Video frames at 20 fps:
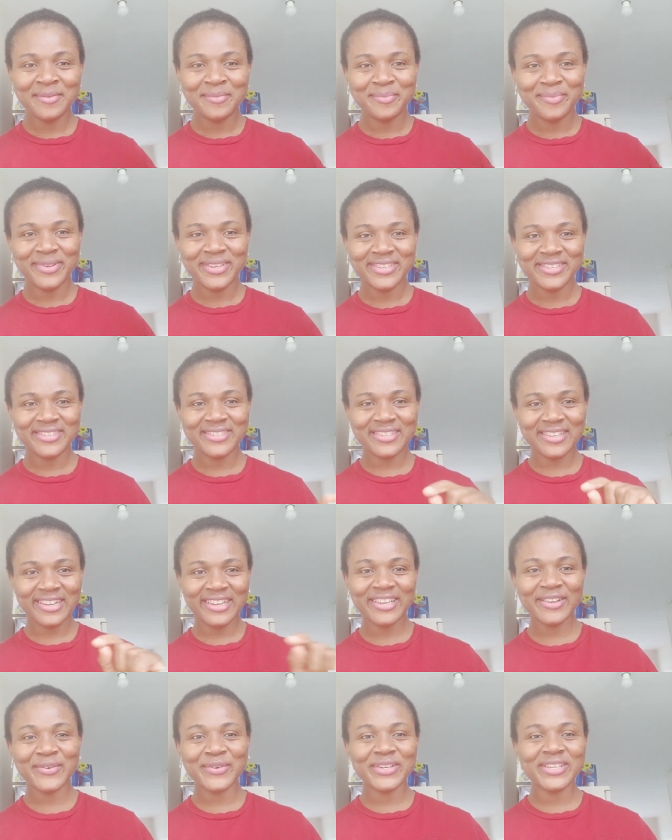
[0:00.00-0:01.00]
Please
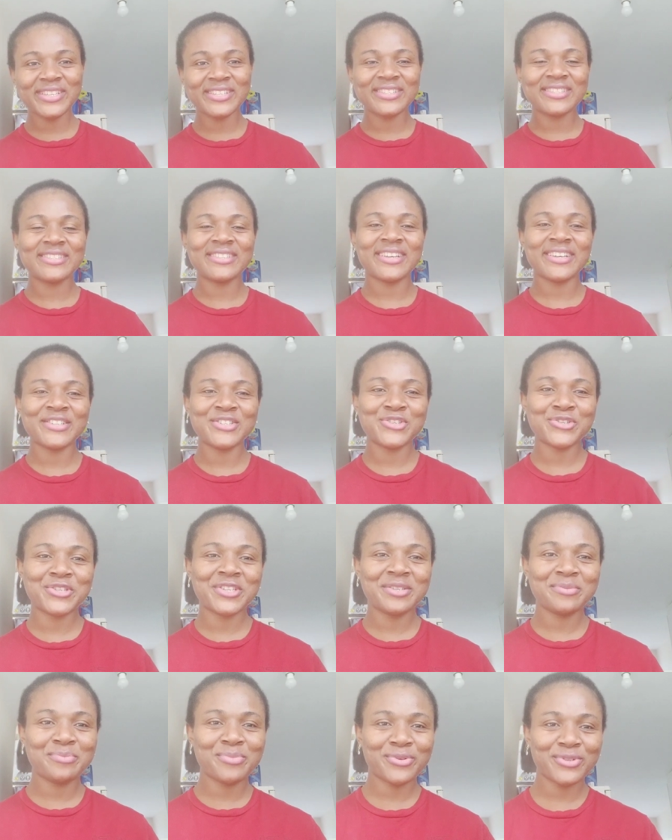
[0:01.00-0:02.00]
click on it and join
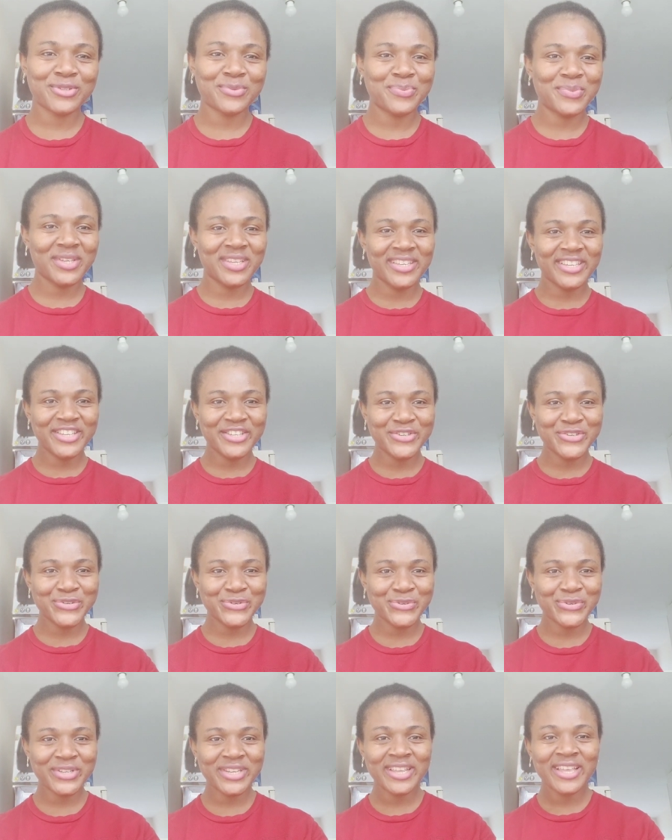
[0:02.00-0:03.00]
the Boss B
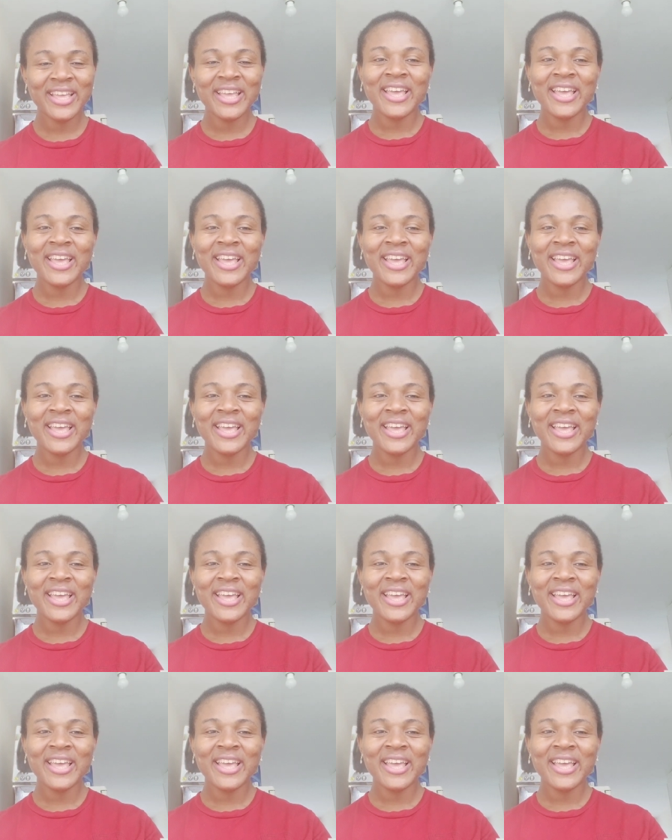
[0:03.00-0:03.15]
Nation.